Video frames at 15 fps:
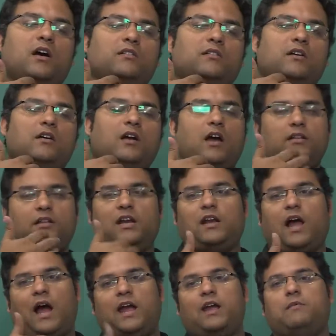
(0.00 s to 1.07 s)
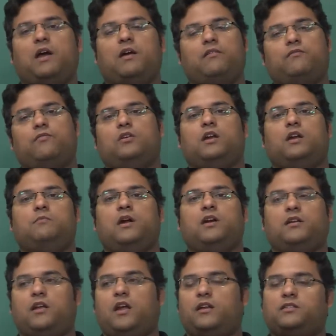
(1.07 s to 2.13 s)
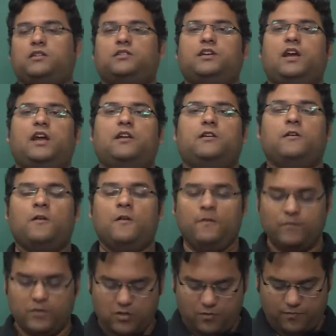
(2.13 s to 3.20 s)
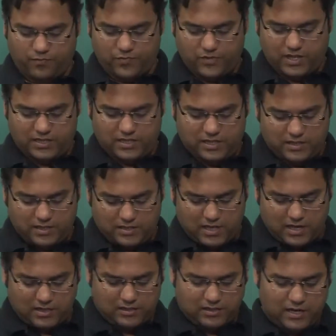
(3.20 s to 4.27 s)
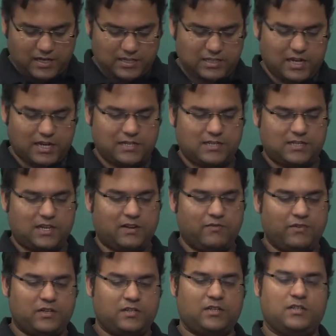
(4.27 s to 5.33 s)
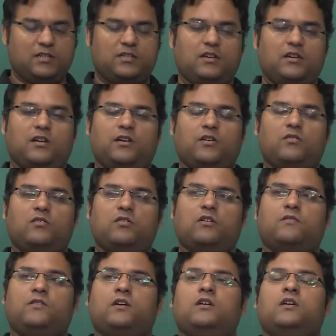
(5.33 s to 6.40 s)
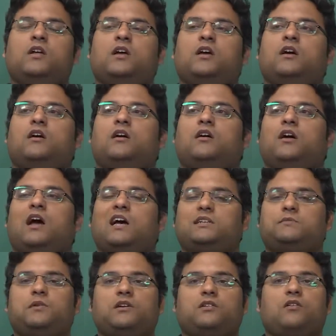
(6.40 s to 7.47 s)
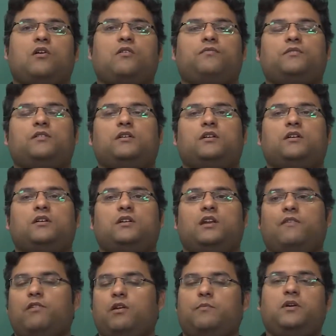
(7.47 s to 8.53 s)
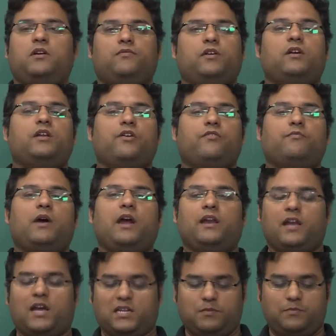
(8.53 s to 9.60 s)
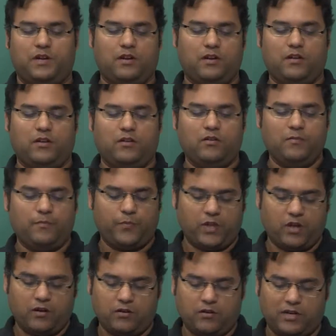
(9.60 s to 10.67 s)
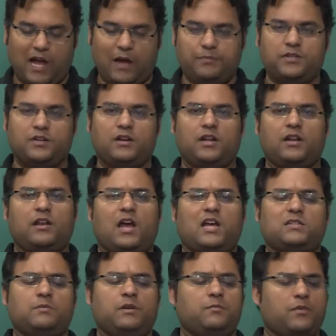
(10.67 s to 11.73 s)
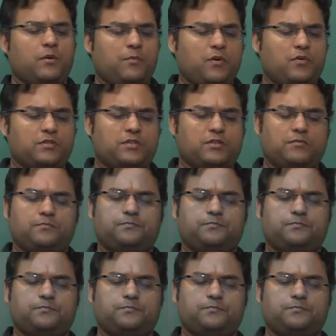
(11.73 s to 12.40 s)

that I am having for that matter as a child. So these are the 3 stages in which this the aspect of development of theory of mind has been captured and has been proposed.